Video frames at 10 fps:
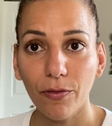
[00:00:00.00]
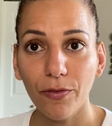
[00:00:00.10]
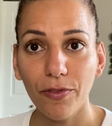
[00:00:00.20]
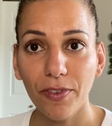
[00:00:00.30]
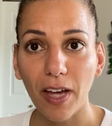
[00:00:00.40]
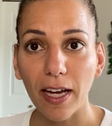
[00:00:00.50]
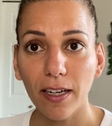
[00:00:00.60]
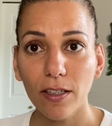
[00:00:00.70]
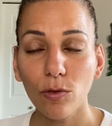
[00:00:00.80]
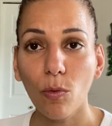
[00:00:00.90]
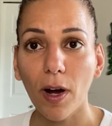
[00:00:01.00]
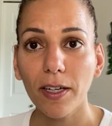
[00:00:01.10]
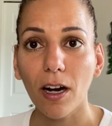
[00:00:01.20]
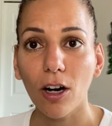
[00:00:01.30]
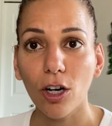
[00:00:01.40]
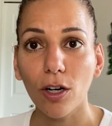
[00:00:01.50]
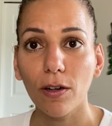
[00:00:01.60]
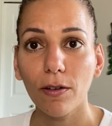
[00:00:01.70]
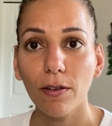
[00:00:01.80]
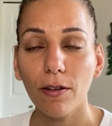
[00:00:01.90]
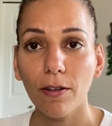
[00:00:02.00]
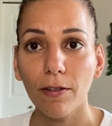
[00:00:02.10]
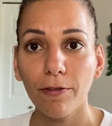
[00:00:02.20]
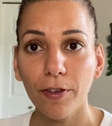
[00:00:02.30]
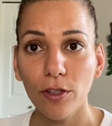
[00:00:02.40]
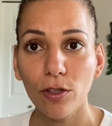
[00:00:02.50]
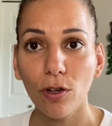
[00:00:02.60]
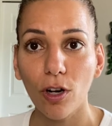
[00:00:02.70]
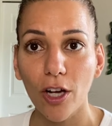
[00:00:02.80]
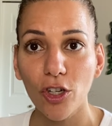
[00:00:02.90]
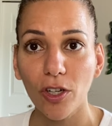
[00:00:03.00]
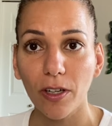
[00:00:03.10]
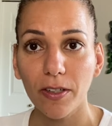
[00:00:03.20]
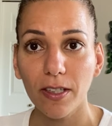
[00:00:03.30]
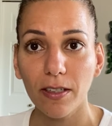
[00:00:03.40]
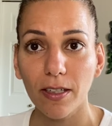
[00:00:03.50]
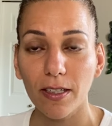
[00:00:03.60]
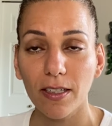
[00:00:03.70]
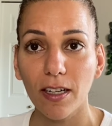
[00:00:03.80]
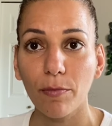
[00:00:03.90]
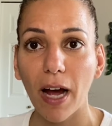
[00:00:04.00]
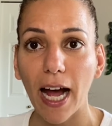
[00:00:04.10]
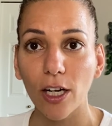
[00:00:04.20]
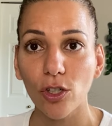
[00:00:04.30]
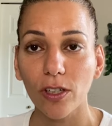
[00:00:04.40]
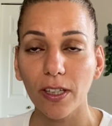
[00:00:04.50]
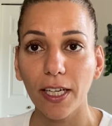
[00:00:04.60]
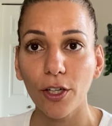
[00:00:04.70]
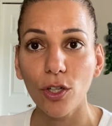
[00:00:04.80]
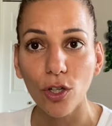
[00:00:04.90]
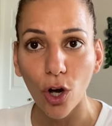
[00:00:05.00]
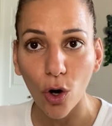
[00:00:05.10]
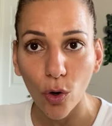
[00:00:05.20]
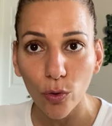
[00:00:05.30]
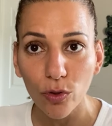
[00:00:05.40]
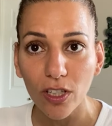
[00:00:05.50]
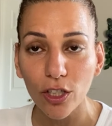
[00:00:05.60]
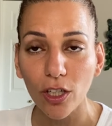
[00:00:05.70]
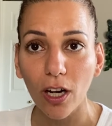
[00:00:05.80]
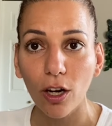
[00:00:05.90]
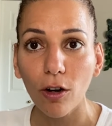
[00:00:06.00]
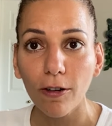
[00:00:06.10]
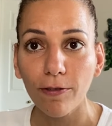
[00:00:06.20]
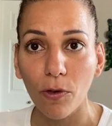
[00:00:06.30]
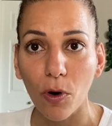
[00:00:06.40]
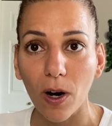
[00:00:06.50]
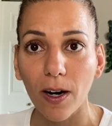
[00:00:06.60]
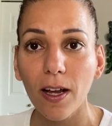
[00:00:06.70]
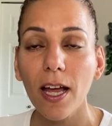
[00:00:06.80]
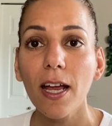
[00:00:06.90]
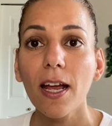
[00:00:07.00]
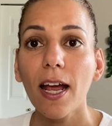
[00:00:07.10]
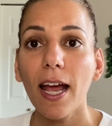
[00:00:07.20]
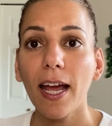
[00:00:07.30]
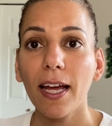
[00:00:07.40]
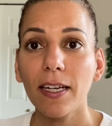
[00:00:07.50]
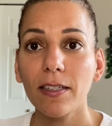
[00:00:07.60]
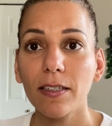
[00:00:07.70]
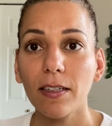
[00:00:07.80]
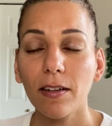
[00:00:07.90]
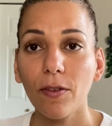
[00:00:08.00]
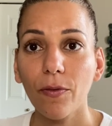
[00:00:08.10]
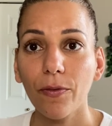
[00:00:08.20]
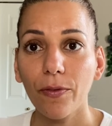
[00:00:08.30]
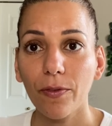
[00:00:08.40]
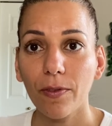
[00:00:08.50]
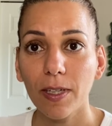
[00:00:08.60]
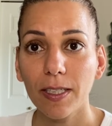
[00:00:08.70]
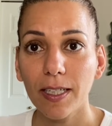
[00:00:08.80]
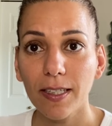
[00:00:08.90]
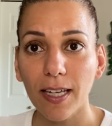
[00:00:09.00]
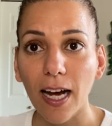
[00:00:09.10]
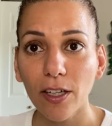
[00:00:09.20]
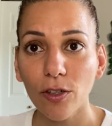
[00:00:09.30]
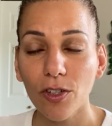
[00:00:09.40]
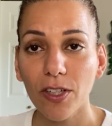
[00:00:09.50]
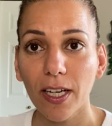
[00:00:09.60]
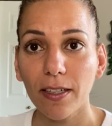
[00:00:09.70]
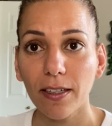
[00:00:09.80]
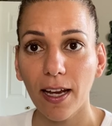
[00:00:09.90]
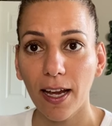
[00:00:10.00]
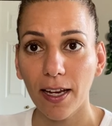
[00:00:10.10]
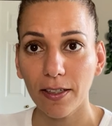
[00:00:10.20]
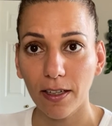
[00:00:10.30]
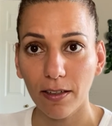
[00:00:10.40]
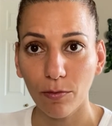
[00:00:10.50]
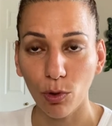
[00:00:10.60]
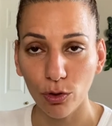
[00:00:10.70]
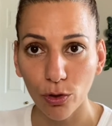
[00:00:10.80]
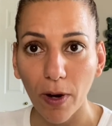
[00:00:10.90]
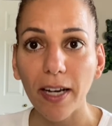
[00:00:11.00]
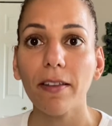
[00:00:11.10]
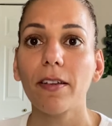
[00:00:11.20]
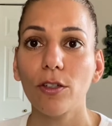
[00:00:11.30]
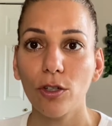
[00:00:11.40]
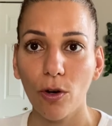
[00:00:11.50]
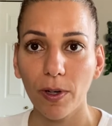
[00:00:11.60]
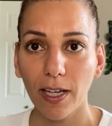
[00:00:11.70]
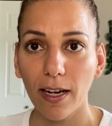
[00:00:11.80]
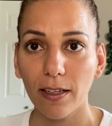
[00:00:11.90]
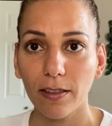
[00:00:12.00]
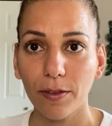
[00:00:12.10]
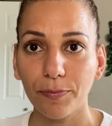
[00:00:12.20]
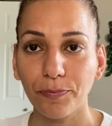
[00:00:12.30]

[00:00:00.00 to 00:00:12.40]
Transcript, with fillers: that is what our physiological system actually knows to look for and desires it and will do anything to go and get it.